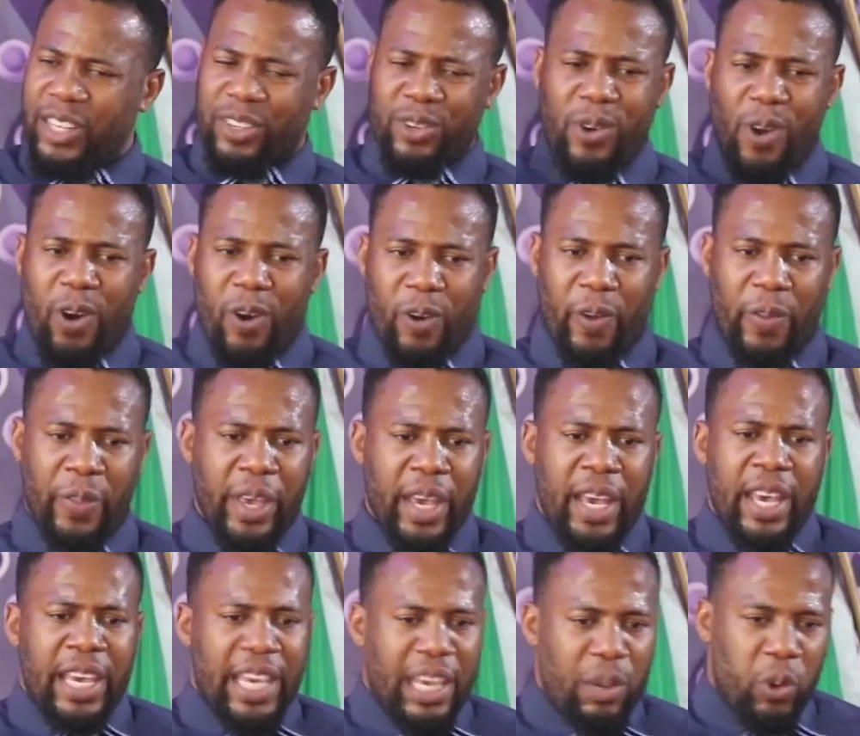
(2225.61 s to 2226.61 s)
No,
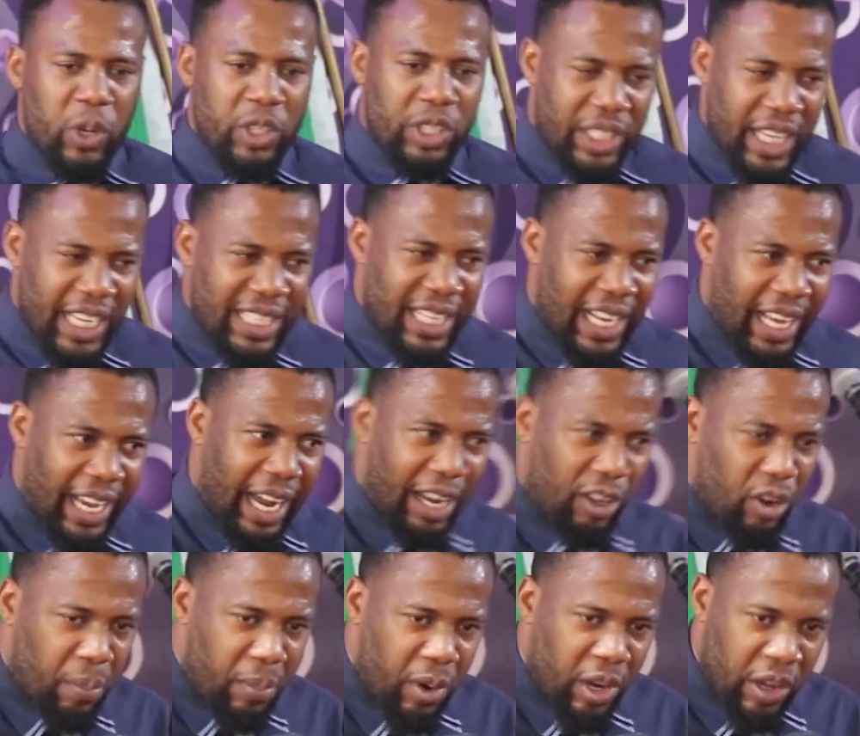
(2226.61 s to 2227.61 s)
he was just like a
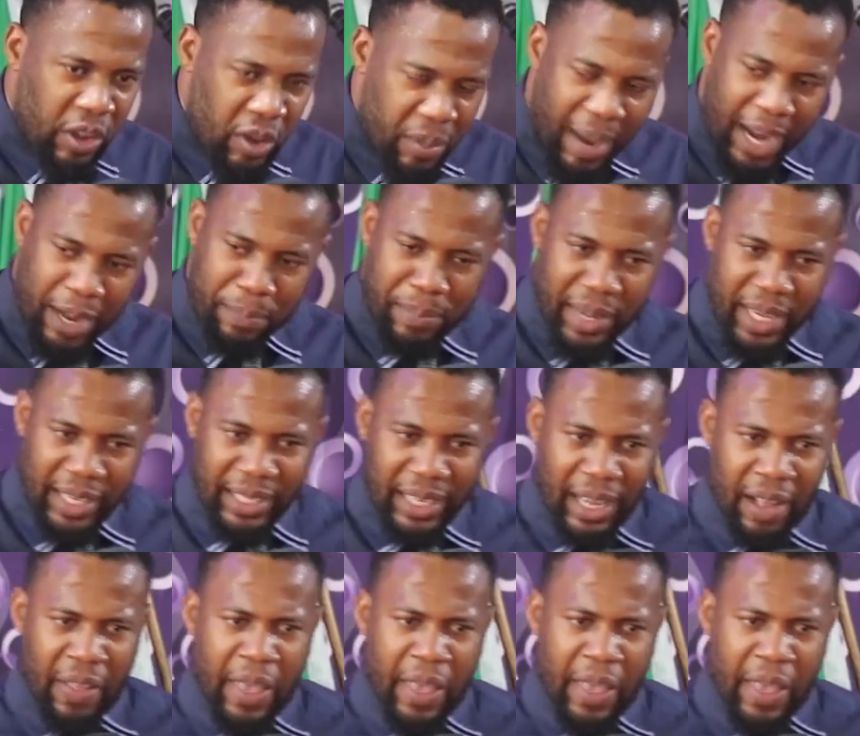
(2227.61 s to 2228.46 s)
normal human being.